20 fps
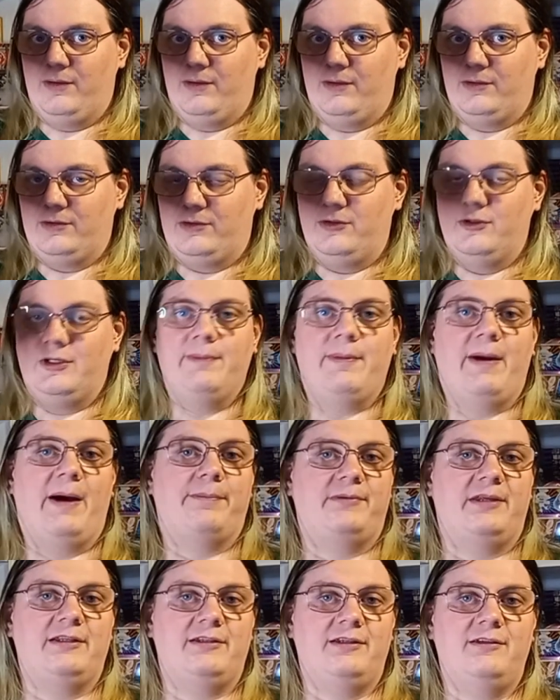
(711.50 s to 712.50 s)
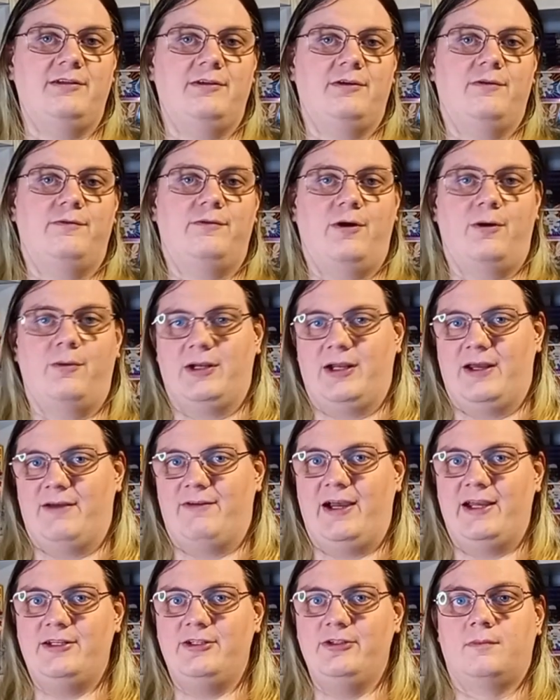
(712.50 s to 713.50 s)
to keep updated for whatever
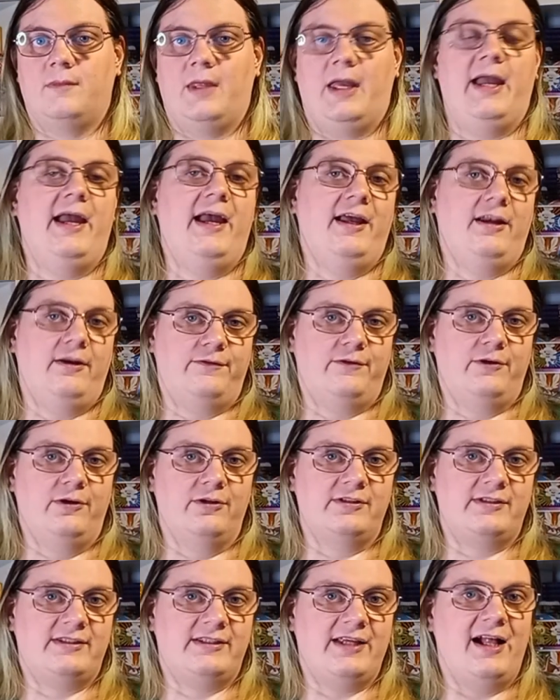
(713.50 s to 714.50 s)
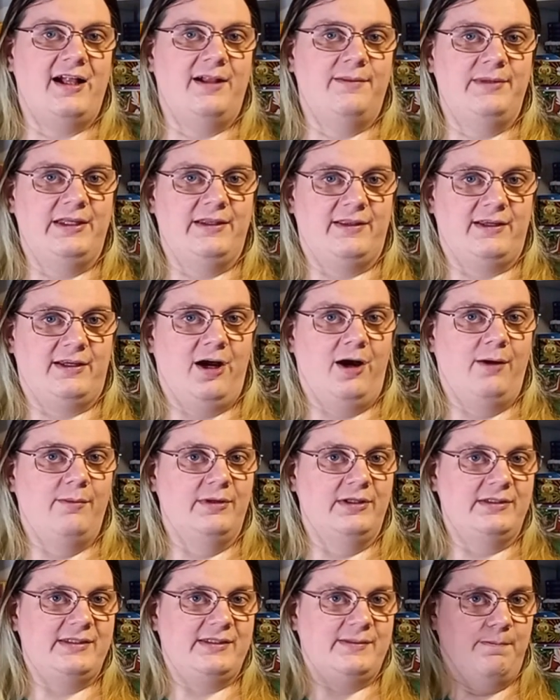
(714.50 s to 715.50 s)
I do. And of course tell me in the
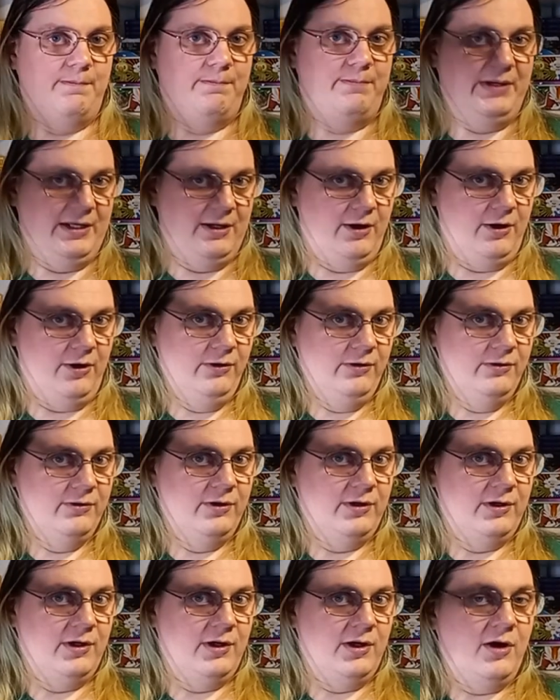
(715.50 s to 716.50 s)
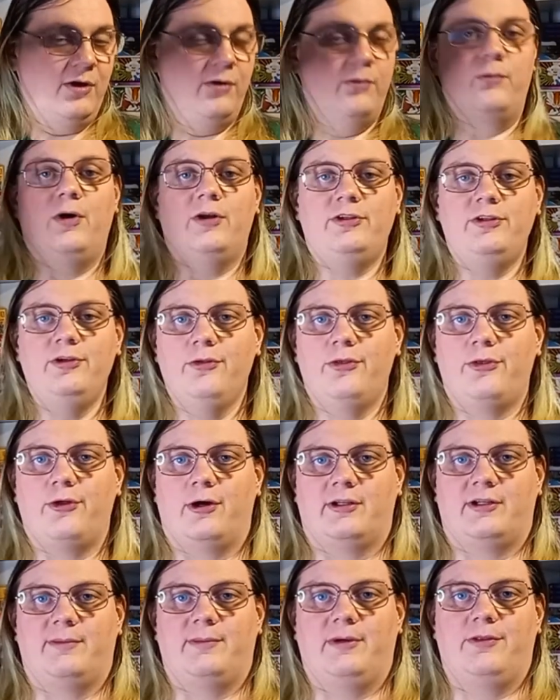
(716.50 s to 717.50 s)
comments below what you
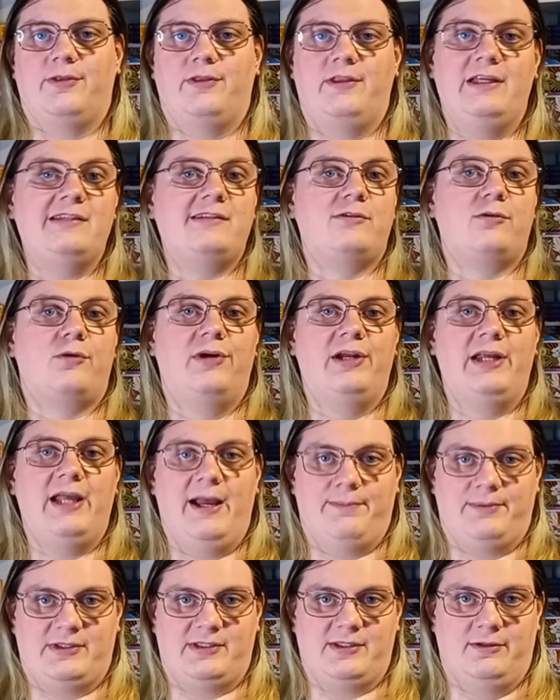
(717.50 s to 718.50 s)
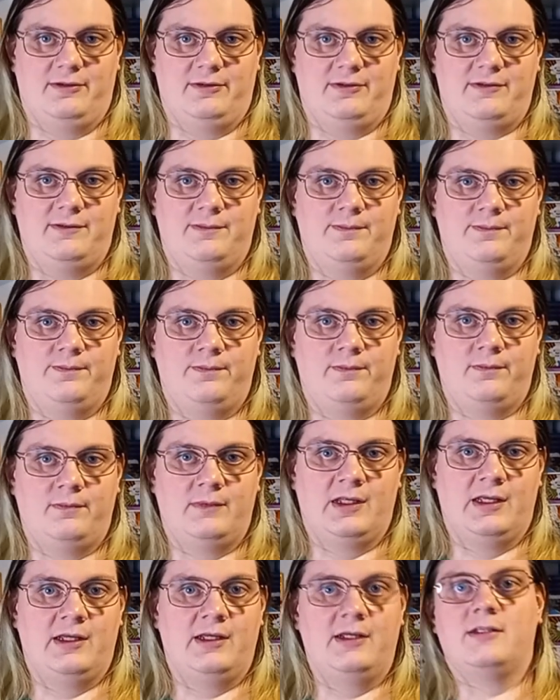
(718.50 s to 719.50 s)
thought about these three episodes.
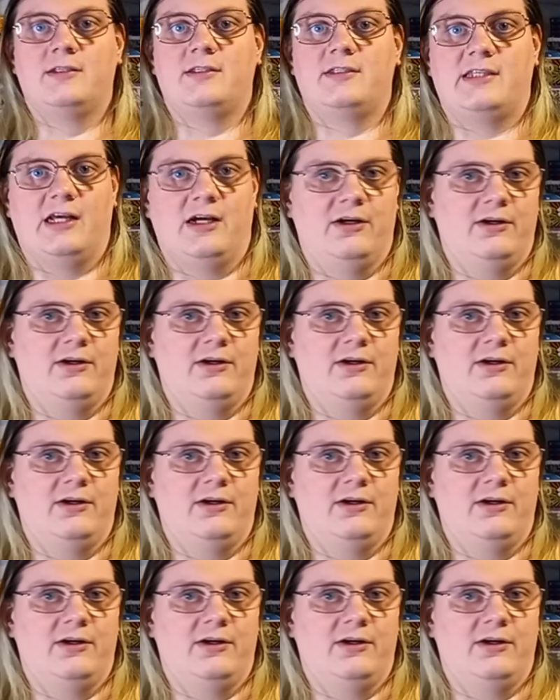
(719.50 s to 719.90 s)
So,